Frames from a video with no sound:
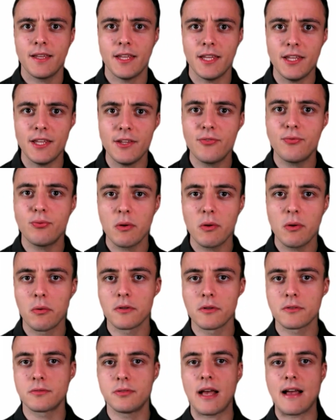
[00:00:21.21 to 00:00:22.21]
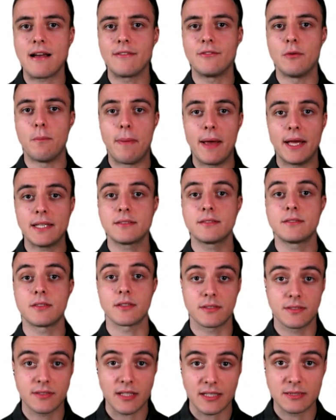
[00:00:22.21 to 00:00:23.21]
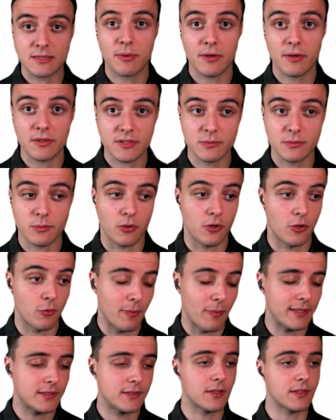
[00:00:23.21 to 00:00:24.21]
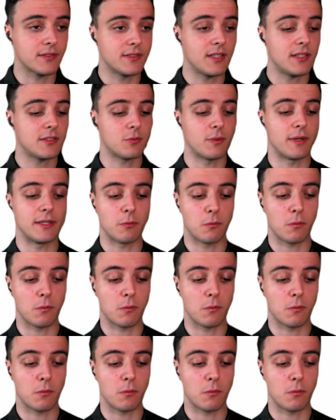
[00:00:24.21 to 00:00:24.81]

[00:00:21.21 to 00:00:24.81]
If we want to have the best success possible, the best success rate,